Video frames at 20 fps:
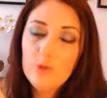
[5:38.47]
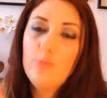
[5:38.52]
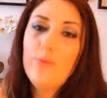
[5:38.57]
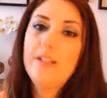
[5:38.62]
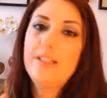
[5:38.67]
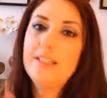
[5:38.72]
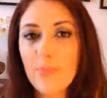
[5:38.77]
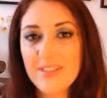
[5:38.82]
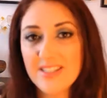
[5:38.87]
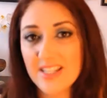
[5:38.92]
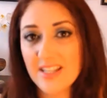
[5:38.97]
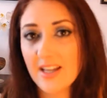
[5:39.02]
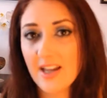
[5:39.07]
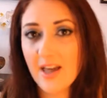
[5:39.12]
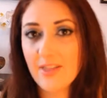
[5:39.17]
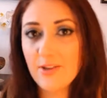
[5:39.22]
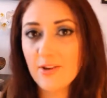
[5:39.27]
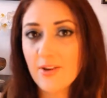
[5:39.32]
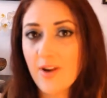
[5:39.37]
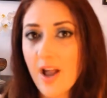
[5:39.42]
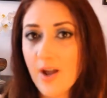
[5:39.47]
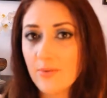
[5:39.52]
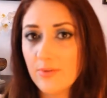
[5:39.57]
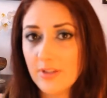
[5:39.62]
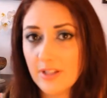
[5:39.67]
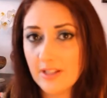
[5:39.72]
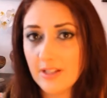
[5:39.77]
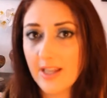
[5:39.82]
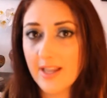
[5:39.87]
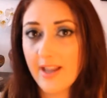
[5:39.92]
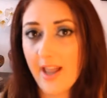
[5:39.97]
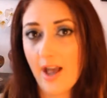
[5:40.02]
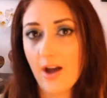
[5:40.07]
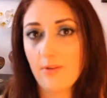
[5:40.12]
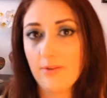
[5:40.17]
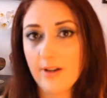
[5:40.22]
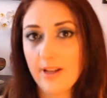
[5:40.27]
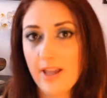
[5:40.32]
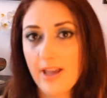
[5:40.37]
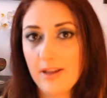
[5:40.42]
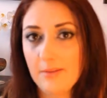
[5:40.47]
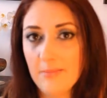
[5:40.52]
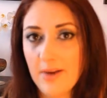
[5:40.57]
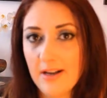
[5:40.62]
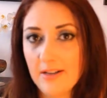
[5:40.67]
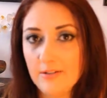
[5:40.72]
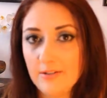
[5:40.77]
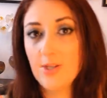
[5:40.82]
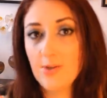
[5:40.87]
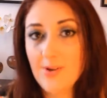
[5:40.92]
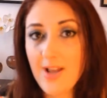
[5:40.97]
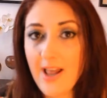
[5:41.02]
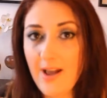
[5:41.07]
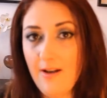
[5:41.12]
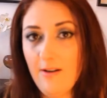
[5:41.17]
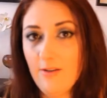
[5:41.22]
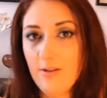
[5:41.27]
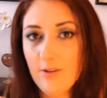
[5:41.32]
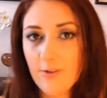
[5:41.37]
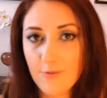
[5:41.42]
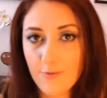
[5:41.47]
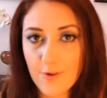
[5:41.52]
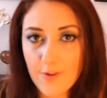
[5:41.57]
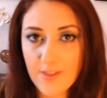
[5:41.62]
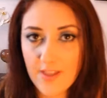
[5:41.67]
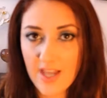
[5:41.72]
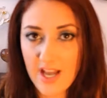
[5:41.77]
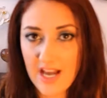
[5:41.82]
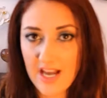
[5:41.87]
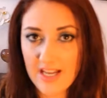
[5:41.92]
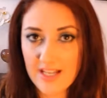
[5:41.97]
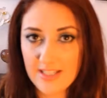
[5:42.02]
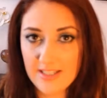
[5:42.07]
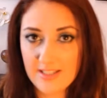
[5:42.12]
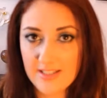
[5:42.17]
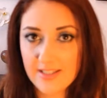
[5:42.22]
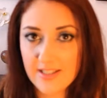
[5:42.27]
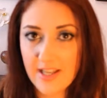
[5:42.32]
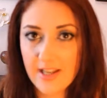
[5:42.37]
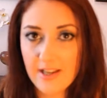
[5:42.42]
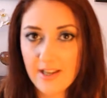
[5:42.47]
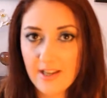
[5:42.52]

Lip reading: but together I really like how it came out. So now for the eyes.